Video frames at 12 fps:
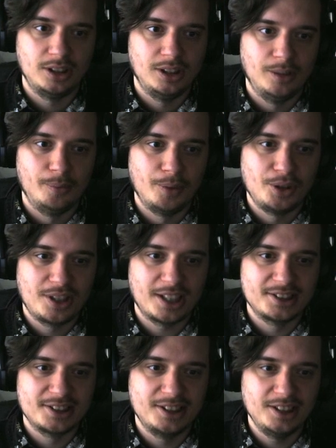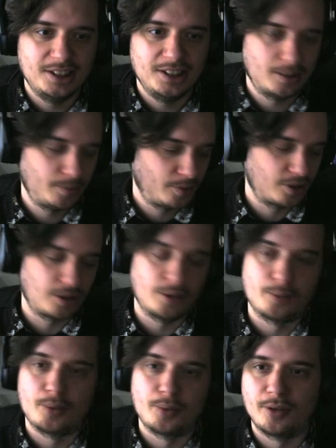But you can see, I'm just gonna
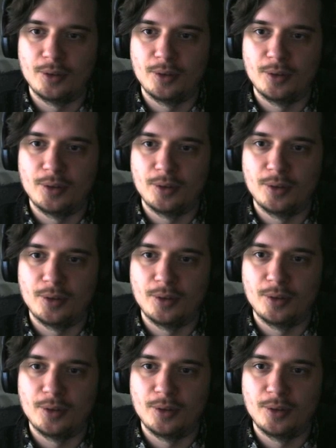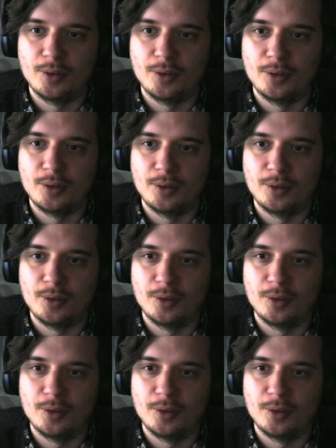put the viewport in the ring.